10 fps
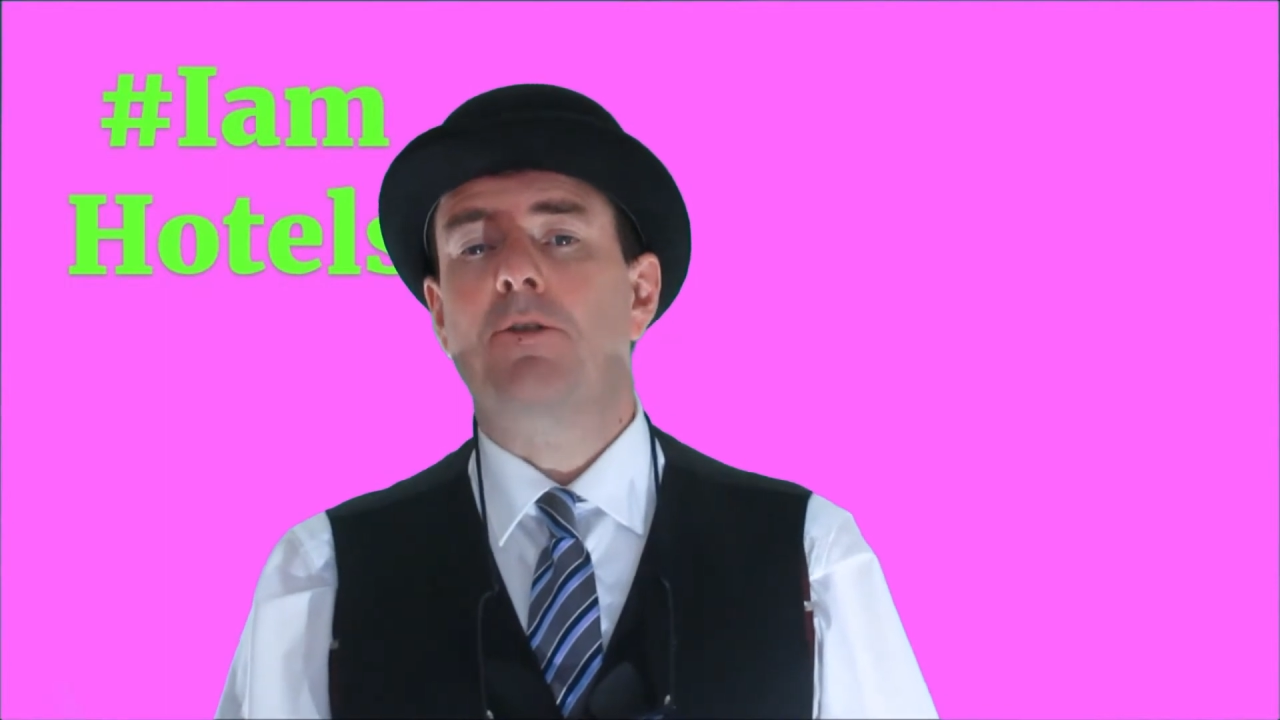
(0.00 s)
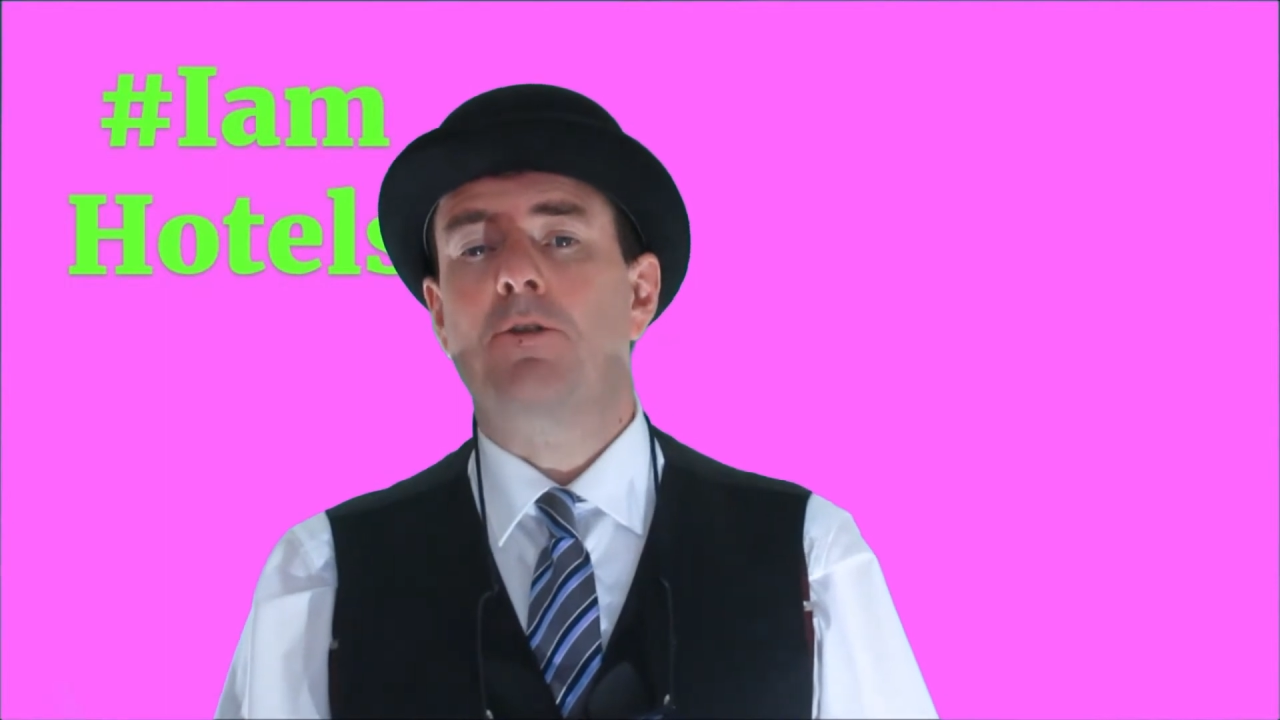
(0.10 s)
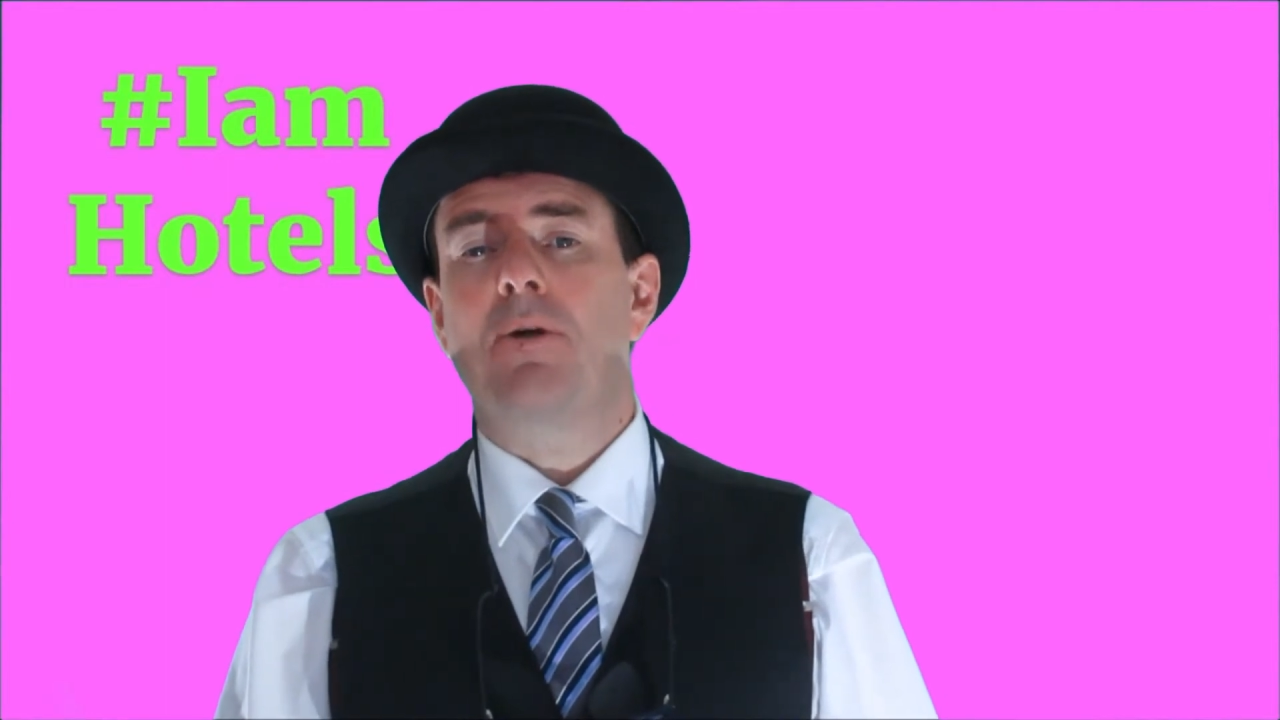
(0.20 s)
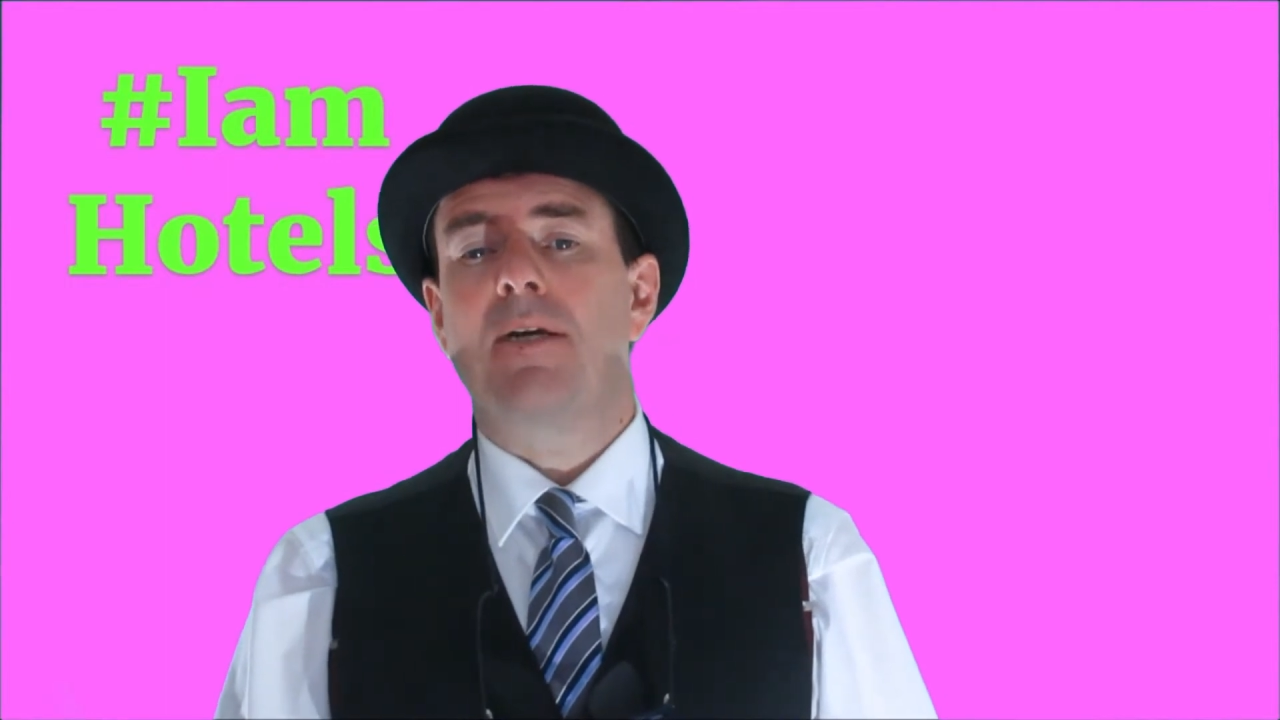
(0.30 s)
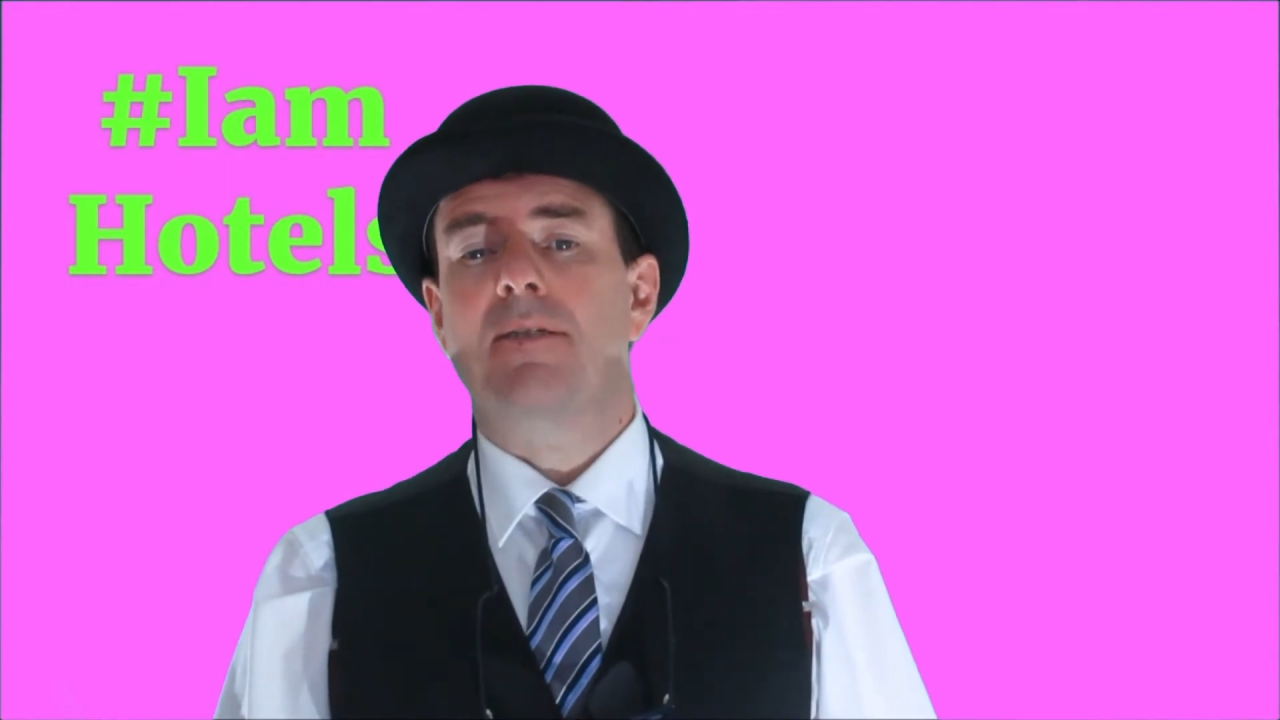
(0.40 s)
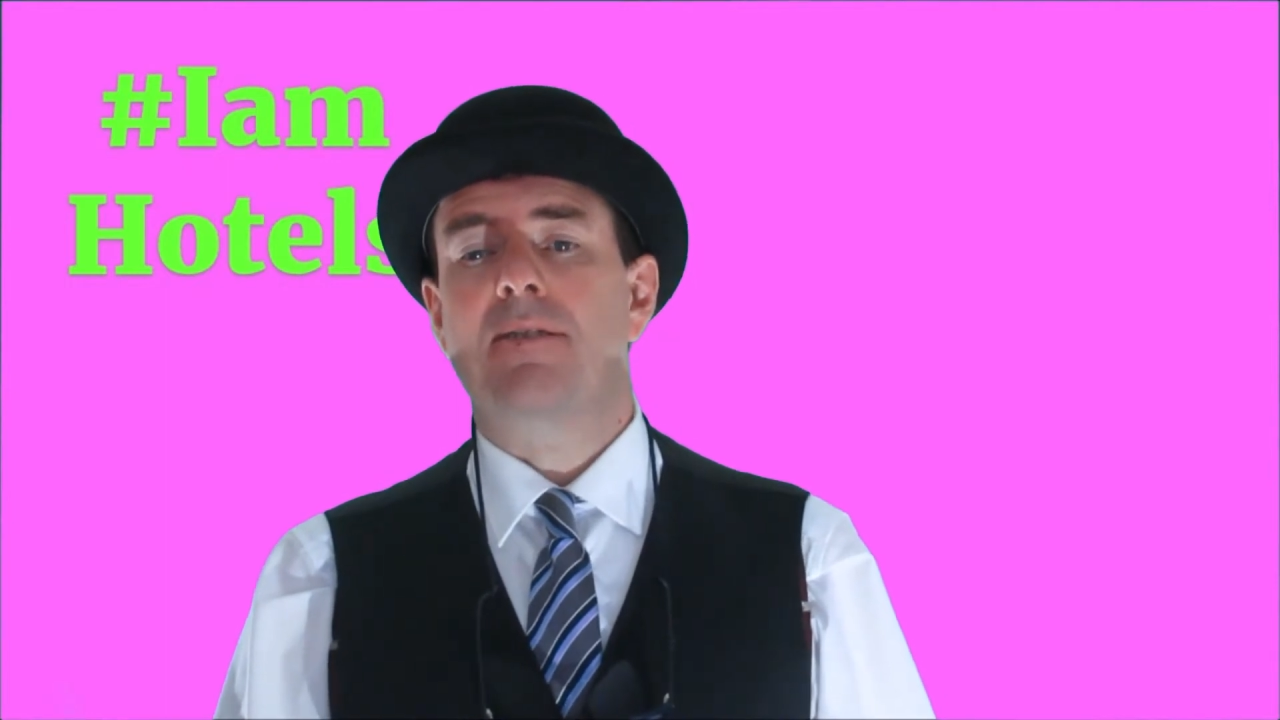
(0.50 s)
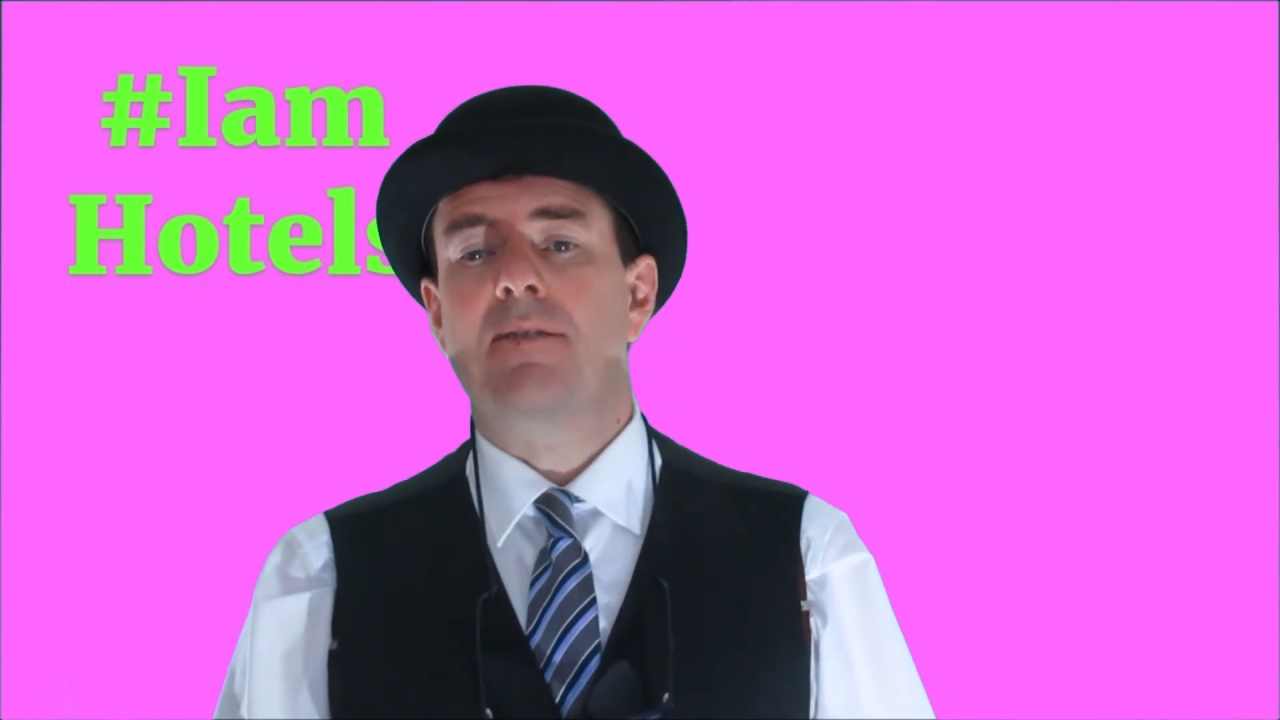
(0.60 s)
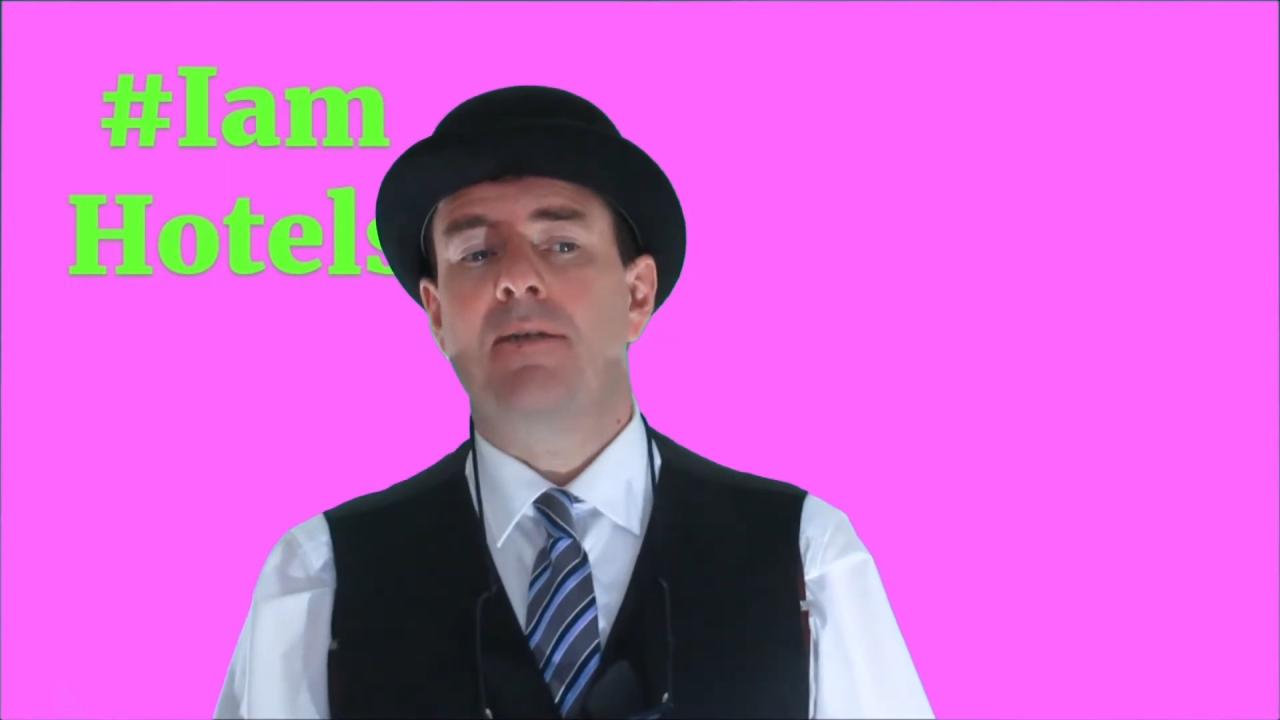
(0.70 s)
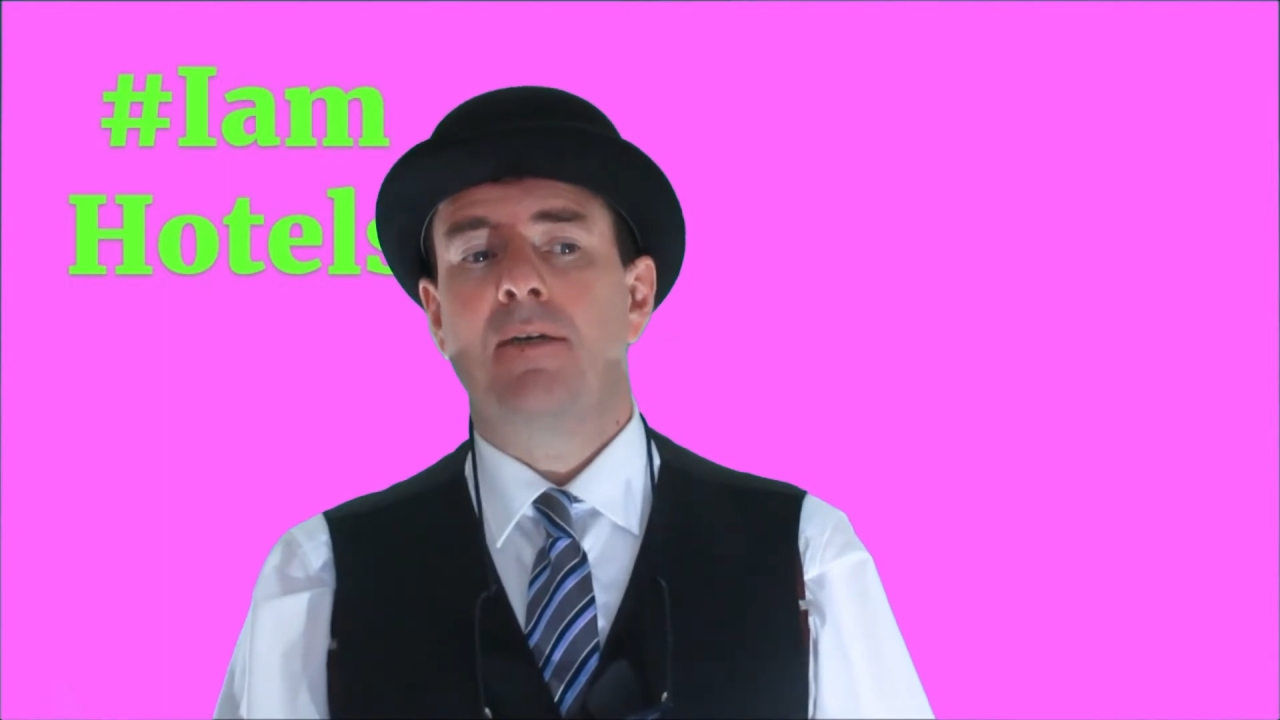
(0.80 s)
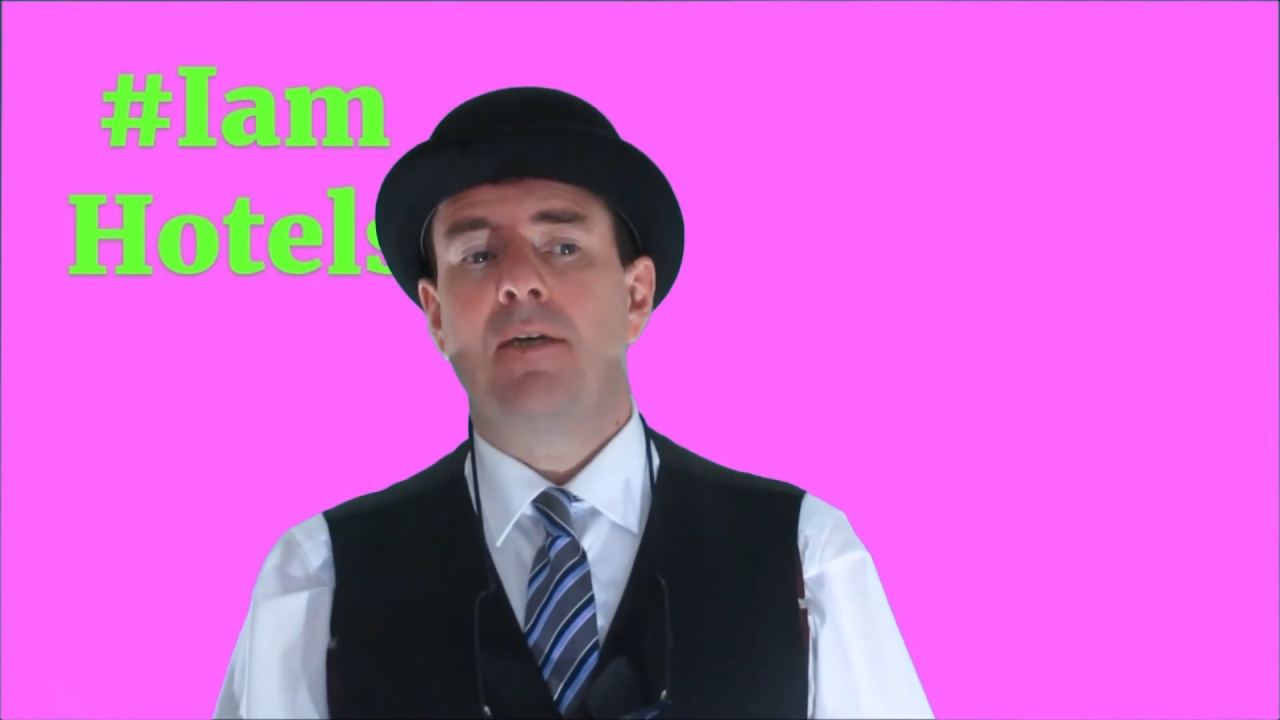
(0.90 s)

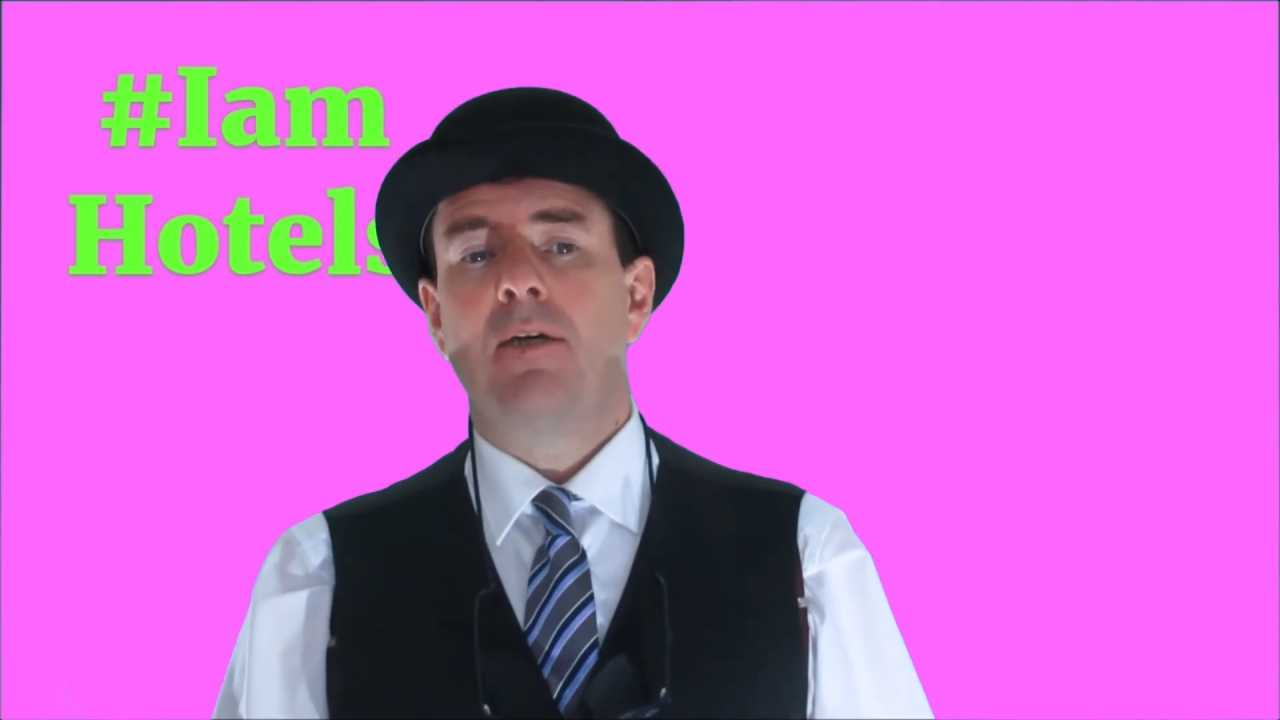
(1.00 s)
trust